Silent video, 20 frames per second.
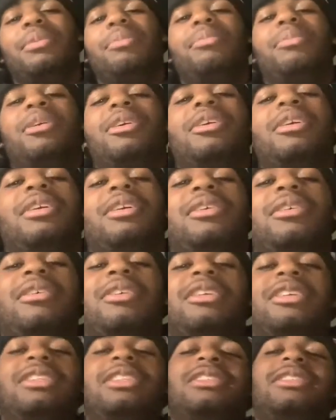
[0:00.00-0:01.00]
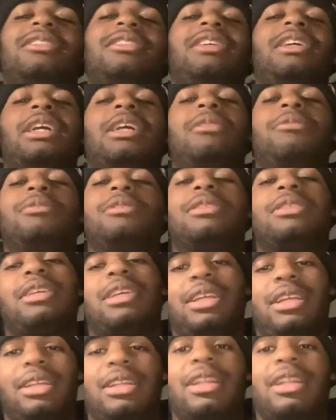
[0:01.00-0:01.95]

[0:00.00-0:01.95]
But honestly, I would say,